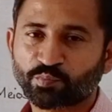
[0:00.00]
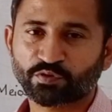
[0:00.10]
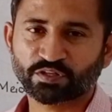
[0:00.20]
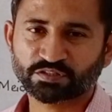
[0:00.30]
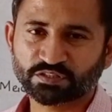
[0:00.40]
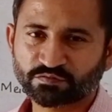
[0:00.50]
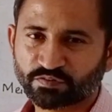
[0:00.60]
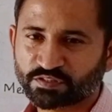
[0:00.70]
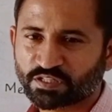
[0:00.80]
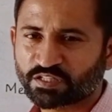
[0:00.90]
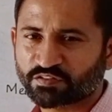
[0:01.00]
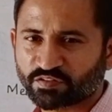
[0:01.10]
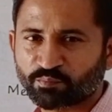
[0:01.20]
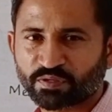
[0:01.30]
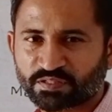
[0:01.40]
reproduction in fungi is
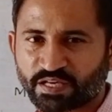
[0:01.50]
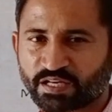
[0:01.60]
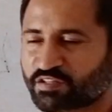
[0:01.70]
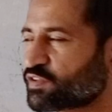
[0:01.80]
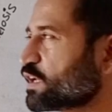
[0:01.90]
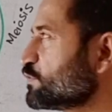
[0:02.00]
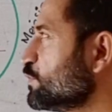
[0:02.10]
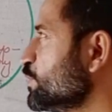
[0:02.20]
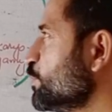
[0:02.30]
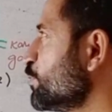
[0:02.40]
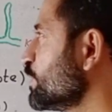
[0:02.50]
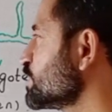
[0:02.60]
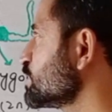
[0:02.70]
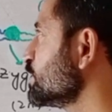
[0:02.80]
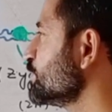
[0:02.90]
simple than asexual
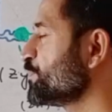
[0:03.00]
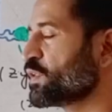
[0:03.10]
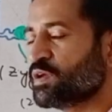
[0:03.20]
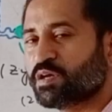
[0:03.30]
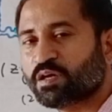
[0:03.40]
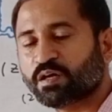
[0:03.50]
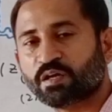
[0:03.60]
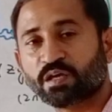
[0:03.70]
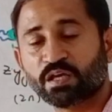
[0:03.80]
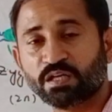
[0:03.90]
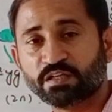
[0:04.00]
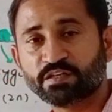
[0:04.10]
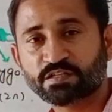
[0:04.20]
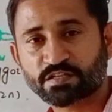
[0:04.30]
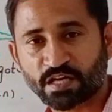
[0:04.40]
reproduction.
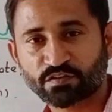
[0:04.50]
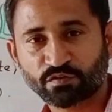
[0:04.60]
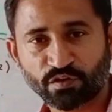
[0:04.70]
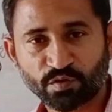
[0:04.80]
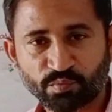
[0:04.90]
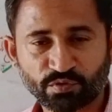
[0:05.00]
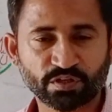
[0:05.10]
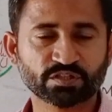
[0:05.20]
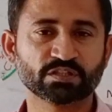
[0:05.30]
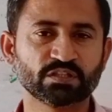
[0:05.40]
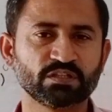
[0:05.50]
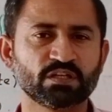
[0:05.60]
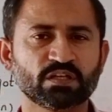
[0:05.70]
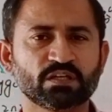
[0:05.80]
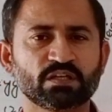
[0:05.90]
In sexual reproduction,
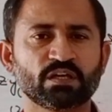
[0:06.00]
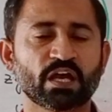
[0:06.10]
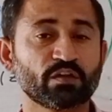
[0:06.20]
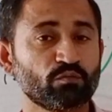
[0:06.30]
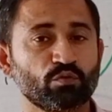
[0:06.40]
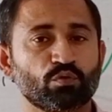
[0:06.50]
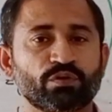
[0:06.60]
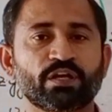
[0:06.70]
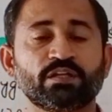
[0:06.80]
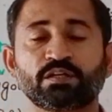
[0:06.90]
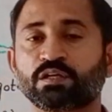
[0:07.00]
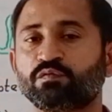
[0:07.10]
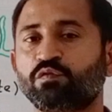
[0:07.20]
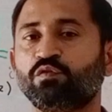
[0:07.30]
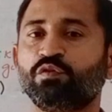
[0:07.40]
as we know that there are
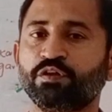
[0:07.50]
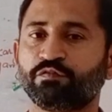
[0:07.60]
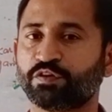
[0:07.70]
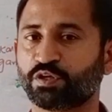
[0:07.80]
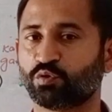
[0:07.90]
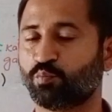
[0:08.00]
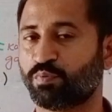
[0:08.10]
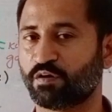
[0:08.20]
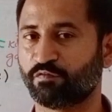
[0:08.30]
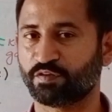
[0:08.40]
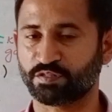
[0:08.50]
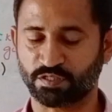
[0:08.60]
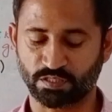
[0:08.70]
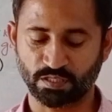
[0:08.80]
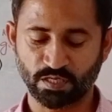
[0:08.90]
4 different group of
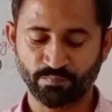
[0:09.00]
fungi: